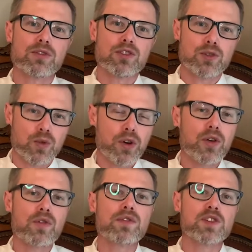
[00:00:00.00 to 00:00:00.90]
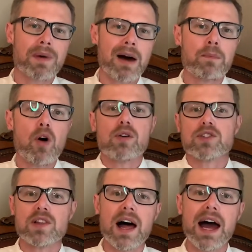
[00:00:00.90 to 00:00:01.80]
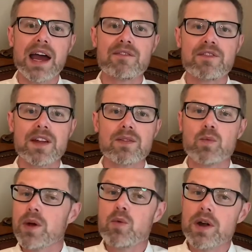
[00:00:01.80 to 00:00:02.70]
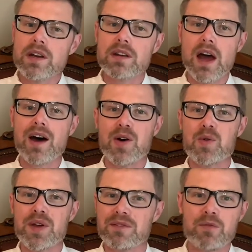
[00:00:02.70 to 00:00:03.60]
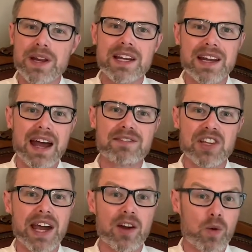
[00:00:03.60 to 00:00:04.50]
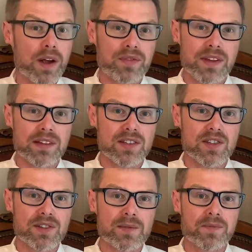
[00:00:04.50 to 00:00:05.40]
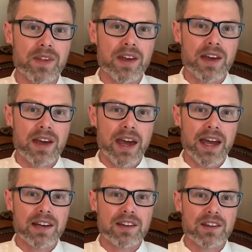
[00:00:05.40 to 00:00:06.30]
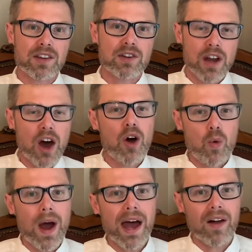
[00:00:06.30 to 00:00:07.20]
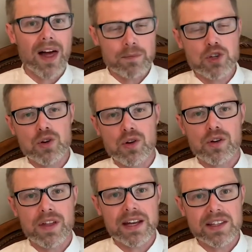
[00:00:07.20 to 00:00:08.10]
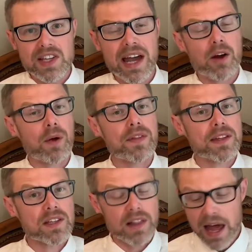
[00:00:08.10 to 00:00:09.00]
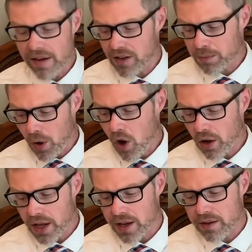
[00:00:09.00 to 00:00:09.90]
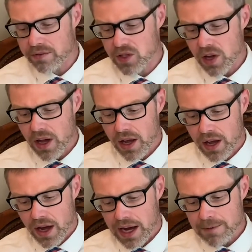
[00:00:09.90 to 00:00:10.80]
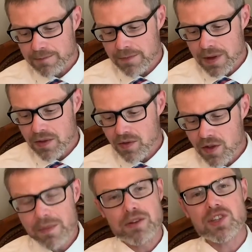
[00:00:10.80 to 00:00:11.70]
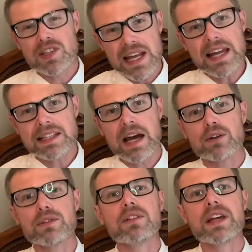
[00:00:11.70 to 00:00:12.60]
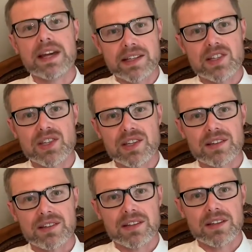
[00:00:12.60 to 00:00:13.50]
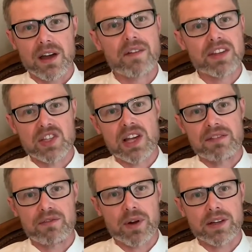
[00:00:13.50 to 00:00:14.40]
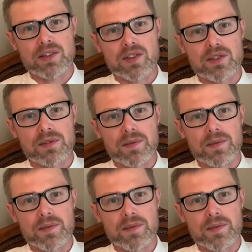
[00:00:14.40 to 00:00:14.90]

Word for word: truths about Paul's life that we wouldn't know if we didn't have 2 Corinthians. And you know well, I'm sure, that in 2 Corinthians 11, Paul gives uh, the most detailed list of his sufferings.